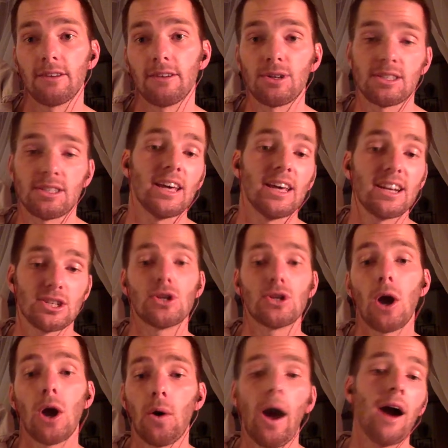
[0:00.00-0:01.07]
Chris, let us
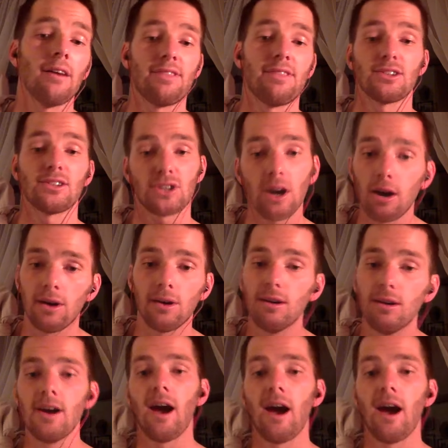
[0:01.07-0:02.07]
know how things go